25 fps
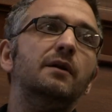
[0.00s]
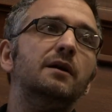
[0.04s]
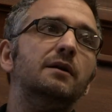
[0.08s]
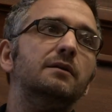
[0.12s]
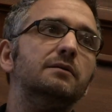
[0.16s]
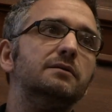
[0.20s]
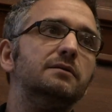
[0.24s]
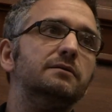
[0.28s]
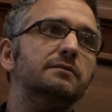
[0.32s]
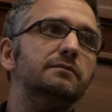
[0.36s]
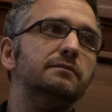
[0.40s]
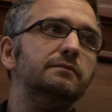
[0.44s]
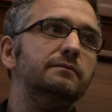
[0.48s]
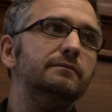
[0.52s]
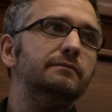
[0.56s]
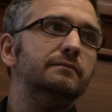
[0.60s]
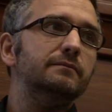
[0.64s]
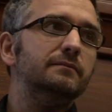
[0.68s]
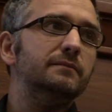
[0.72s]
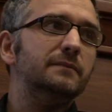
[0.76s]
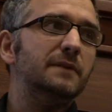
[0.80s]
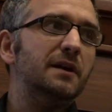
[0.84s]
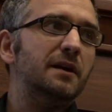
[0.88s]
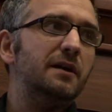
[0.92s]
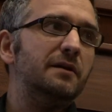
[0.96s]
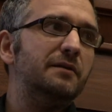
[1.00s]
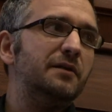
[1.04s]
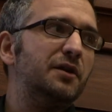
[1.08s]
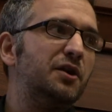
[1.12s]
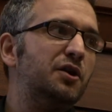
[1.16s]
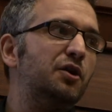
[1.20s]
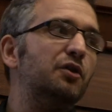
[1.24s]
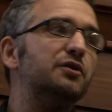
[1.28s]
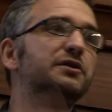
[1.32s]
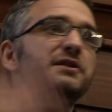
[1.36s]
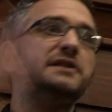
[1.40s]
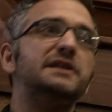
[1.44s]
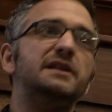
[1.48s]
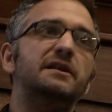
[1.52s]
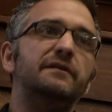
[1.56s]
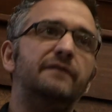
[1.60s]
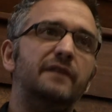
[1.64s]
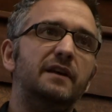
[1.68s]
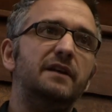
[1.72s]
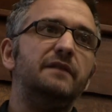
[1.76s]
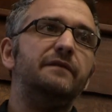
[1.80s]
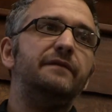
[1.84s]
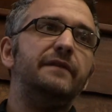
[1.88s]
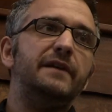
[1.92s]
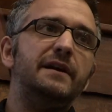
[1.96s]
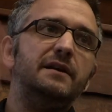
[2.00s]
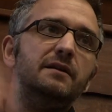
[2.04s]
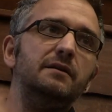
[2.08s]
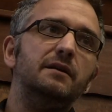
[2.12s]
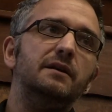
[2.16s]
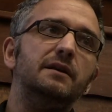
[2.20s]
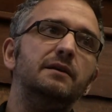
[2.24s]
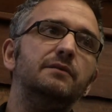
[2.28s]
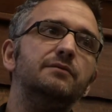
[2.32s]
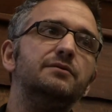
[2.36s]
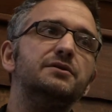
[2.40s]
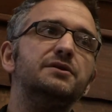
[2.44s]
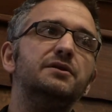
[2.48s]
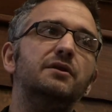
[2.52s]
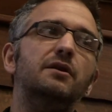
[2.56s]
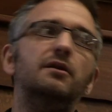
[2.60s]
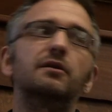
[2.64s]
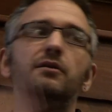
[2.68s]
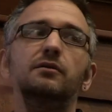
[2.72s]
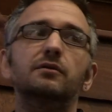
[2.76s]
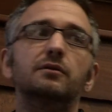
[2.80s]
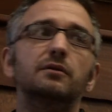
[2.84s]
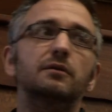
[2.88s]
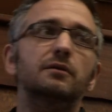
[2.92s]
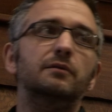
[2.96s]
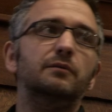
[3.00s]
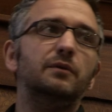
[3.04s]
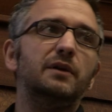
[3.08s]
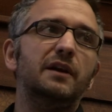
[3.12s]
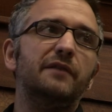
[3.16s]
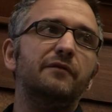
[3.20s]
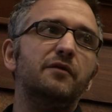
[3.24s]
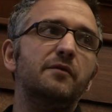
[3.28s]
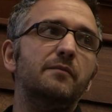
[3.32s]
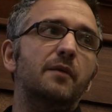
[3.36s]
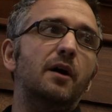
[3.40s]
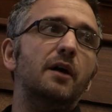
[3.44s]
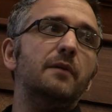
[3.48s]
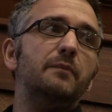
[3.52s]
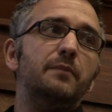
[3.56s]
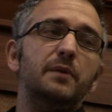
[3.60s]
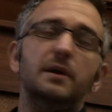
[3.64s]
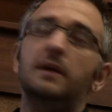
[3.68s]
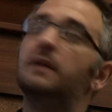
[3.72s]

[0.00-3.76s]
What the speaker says: World, the God TV feed at Hillsong or whatever it might